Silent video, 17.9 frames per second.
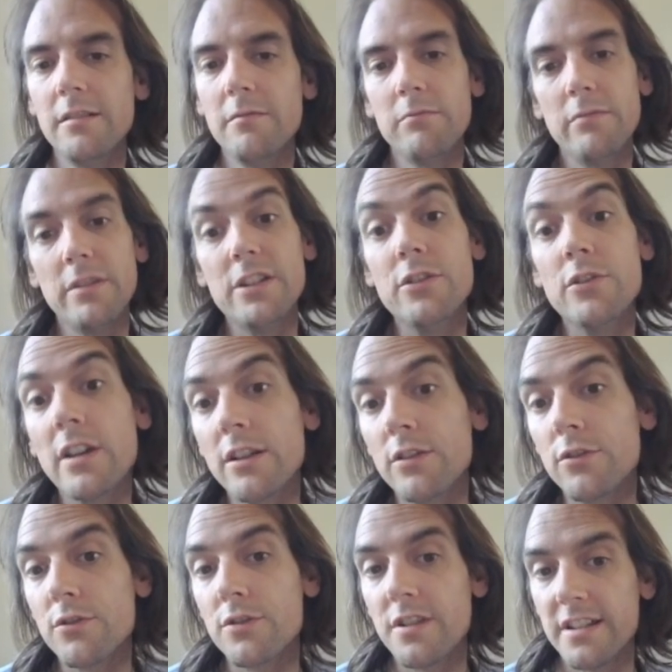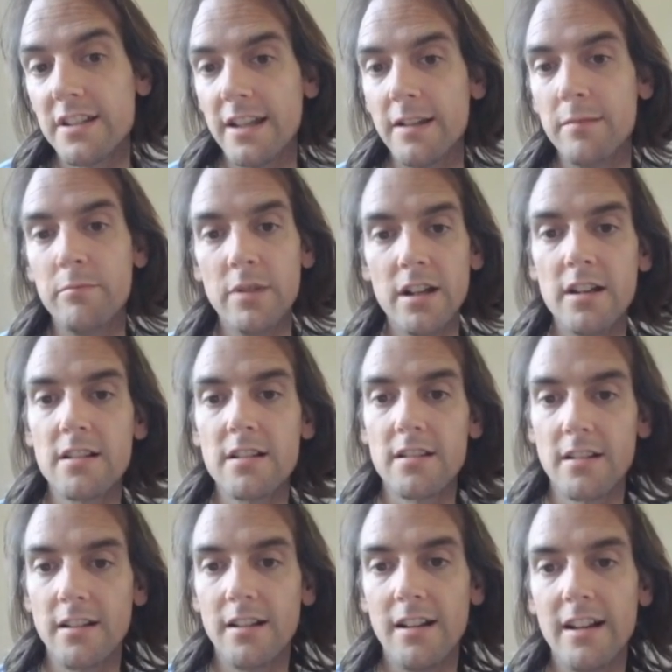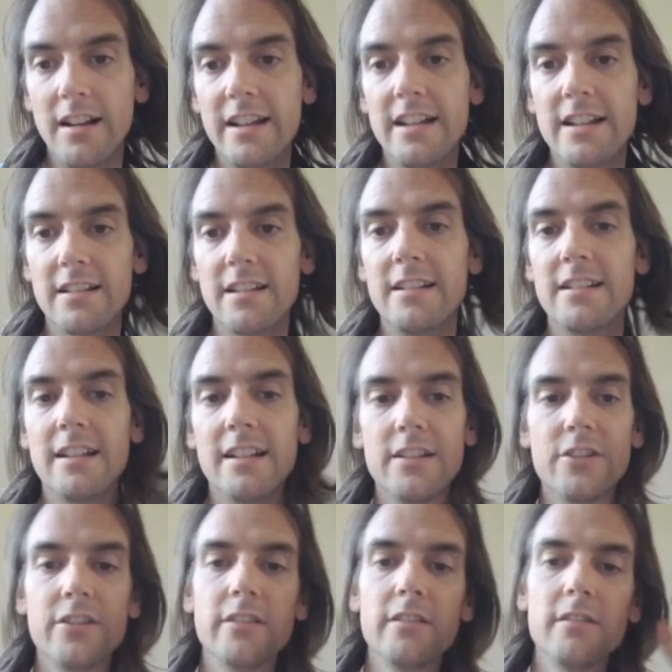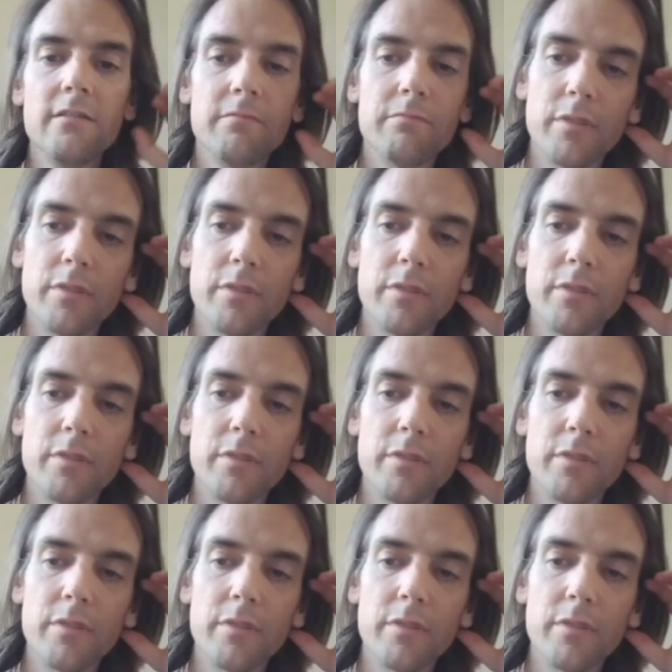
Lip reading: but you can also say personalized attention.